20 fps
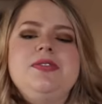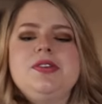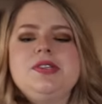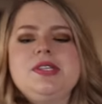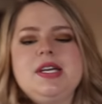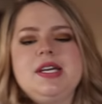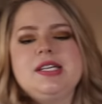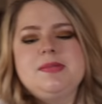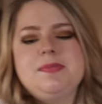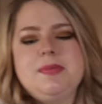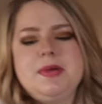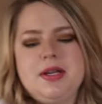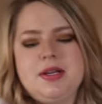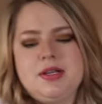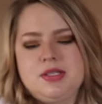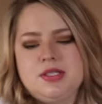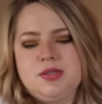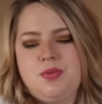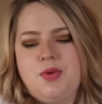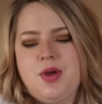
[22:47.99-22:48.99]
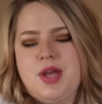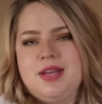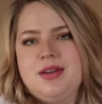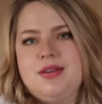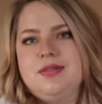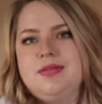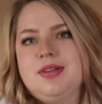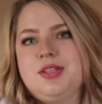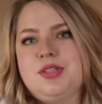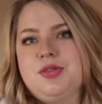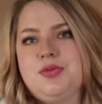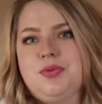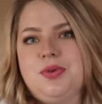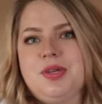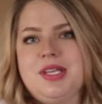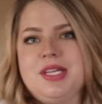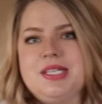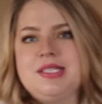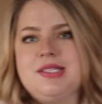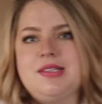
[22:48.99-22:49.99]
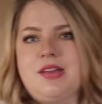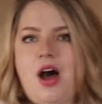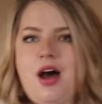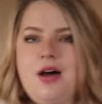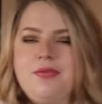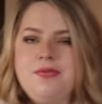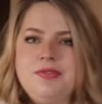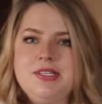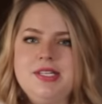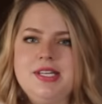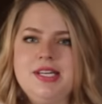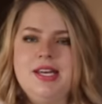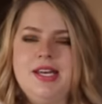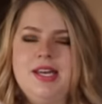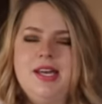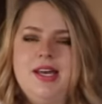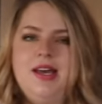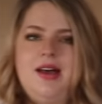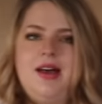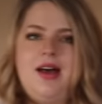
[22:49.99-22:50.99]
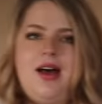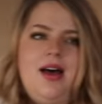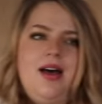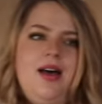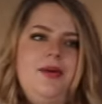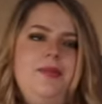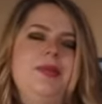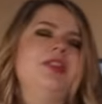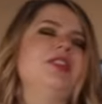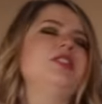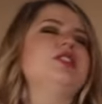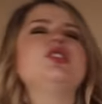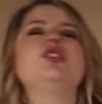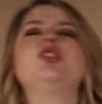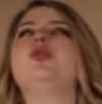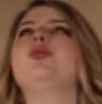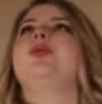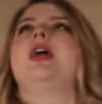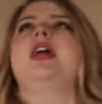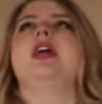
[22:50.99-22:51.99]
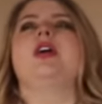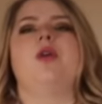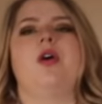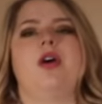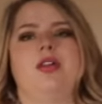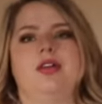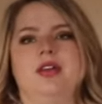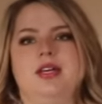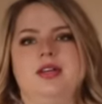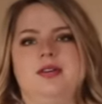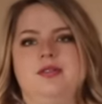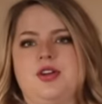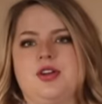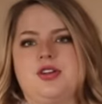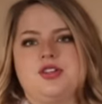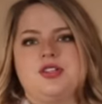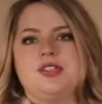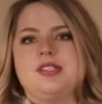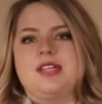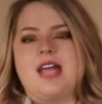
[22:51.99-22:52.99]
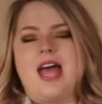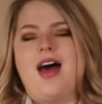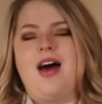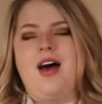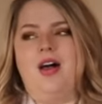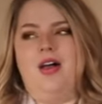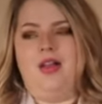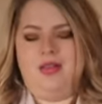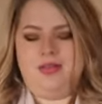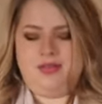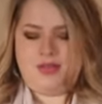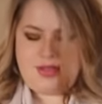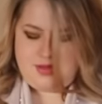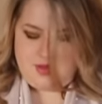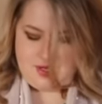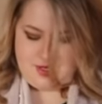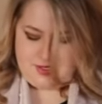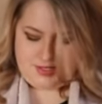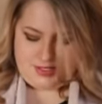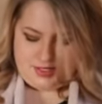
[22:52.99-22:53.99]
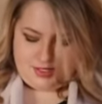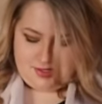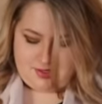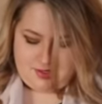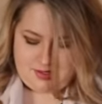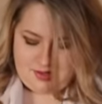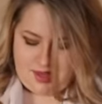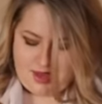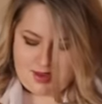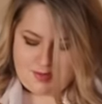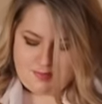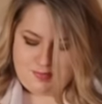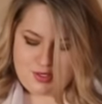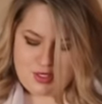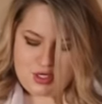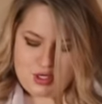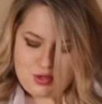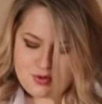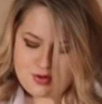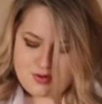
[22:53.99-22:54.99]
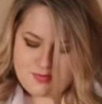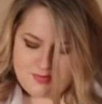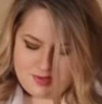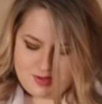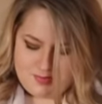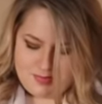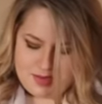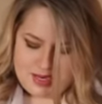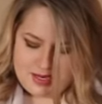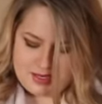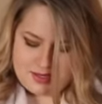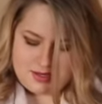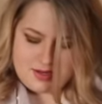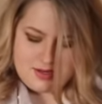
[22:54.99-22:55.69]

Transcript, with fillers: feels like it's made out of suede. It's really soft. This is great quality. You can just tell that this is like beautifully made.